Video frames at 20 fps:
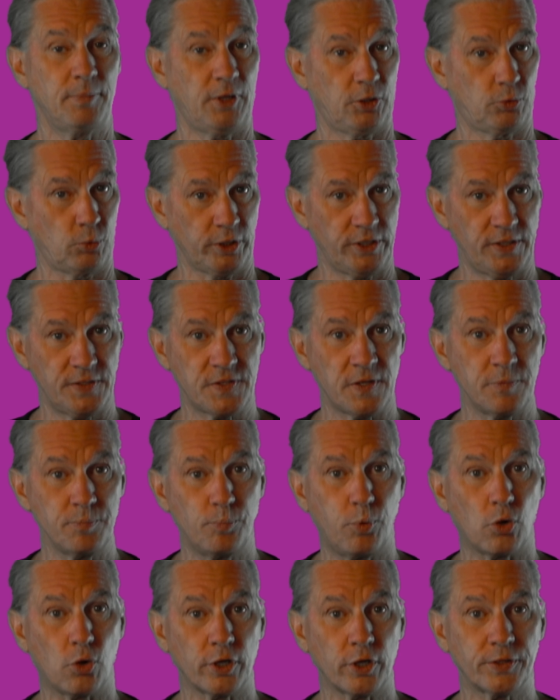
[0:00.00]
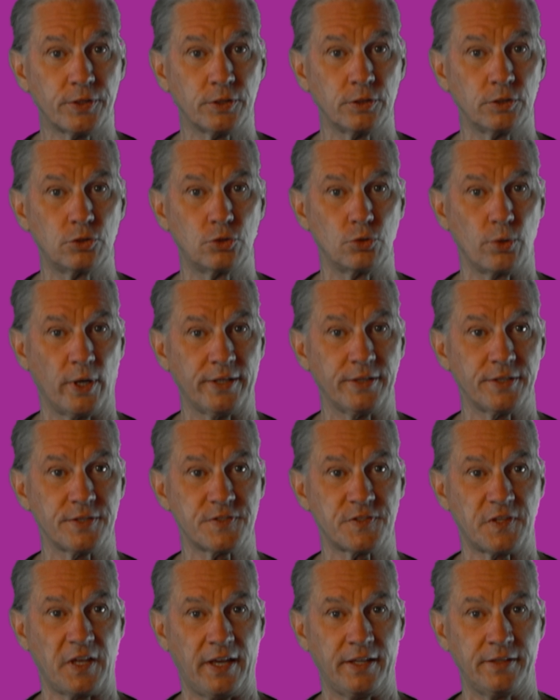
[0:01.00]
but what is important to
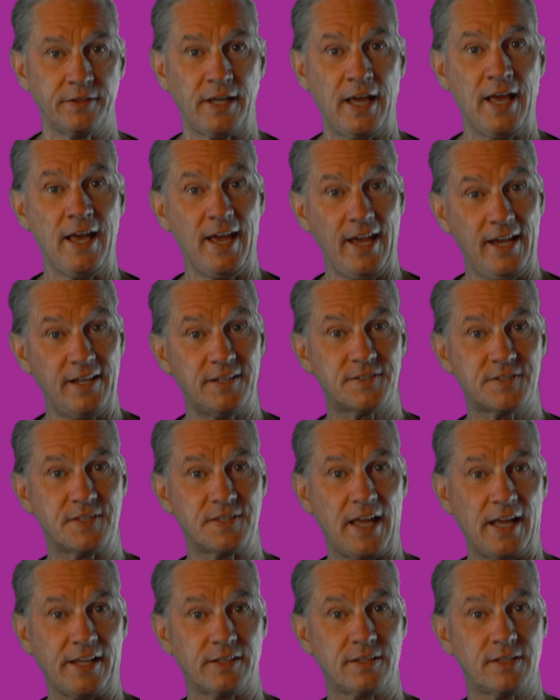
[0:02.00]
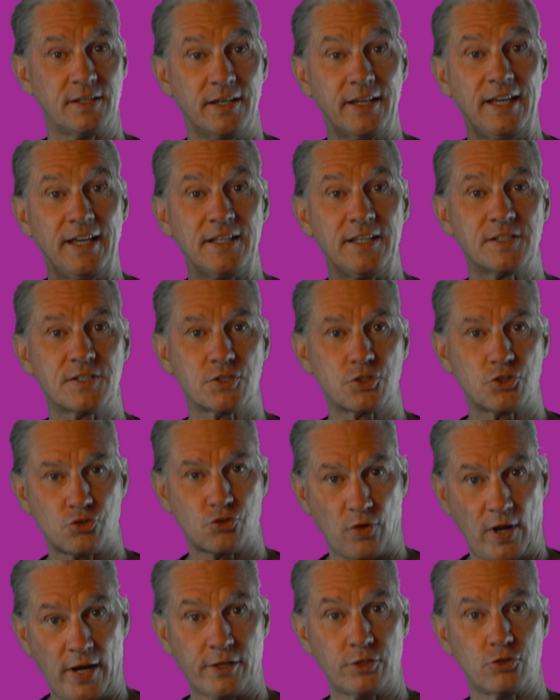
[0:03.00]
understand is that it's
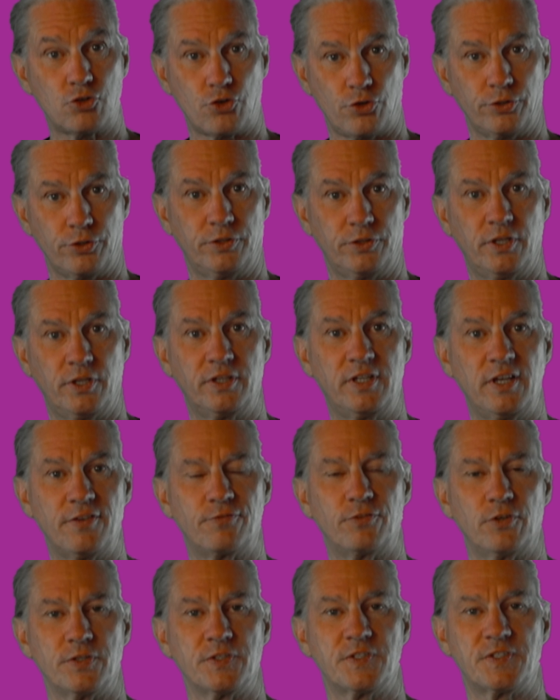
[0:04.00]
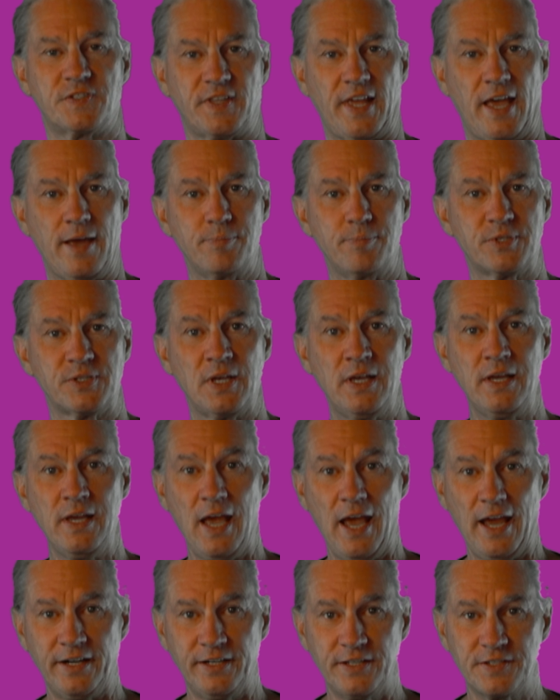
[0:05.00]
structured the different steps
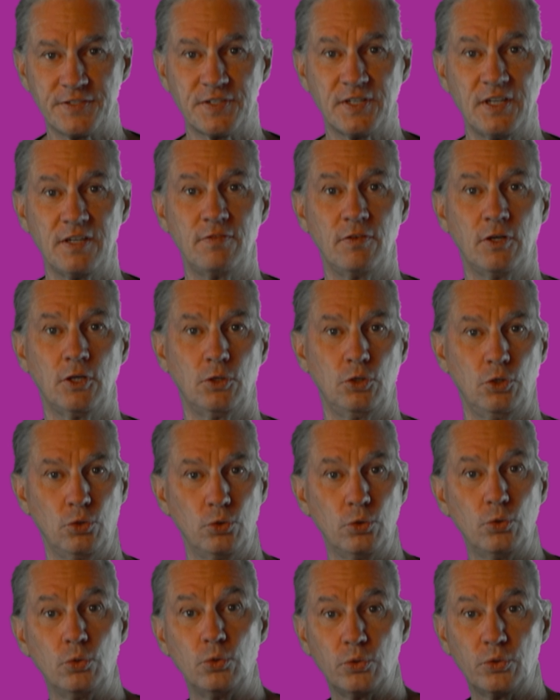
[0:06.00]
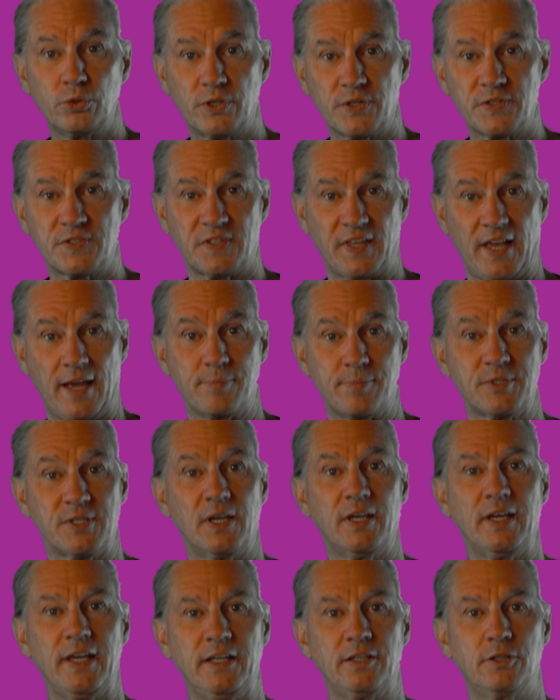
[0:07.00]
and it's giving you the steps
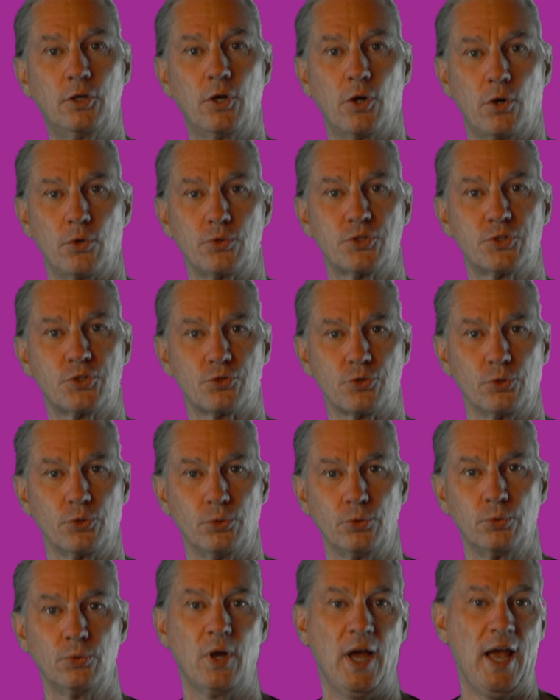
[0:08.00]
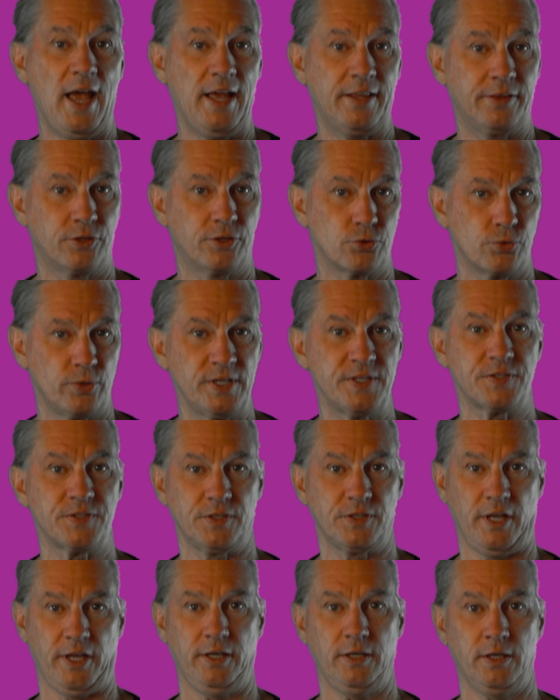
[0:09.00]
it goes through and the
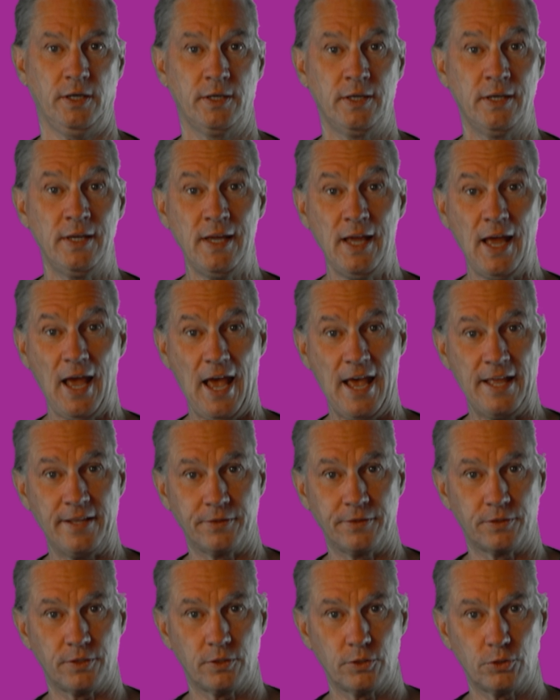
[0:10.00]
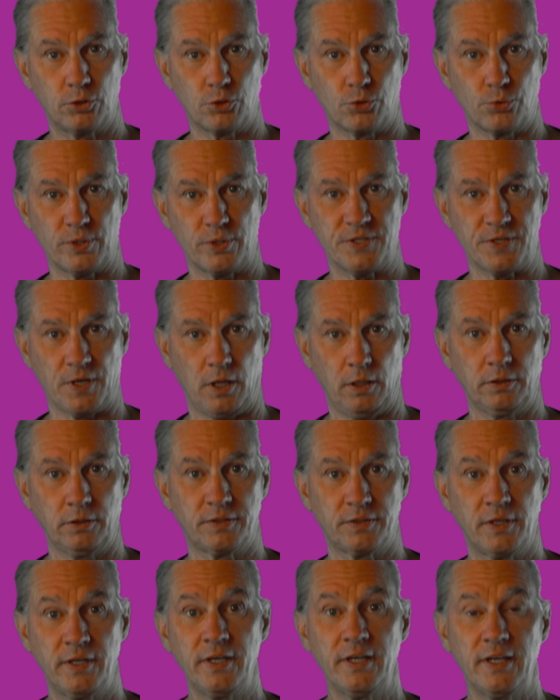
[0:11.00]
reasoning and the result
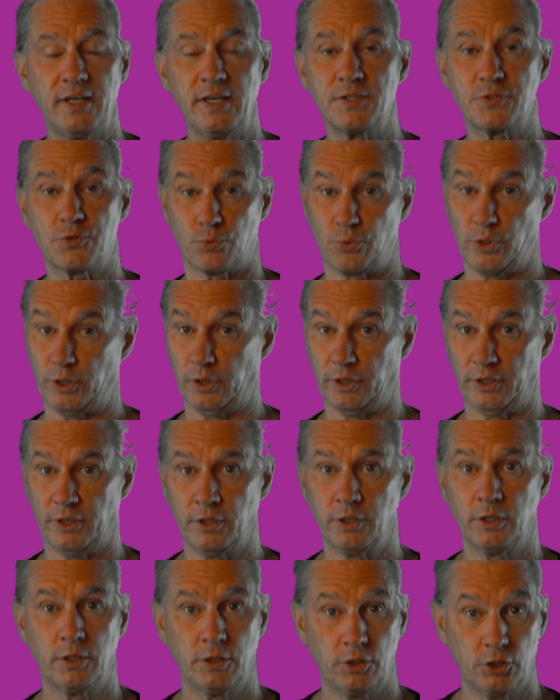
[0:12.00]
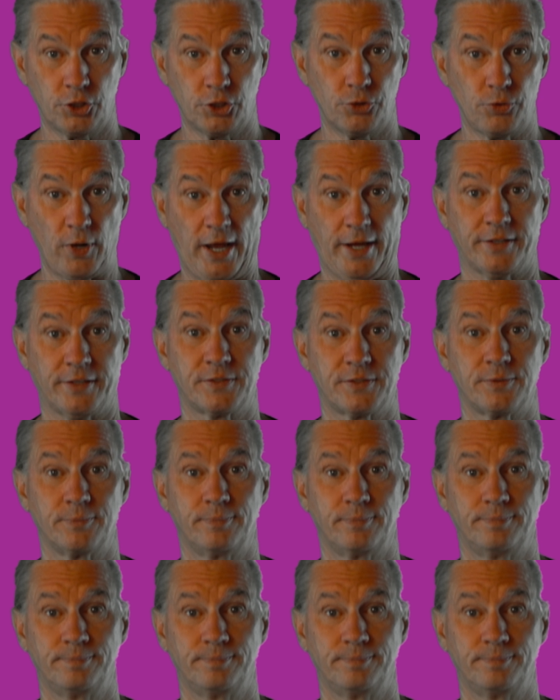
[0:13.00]
is really correct.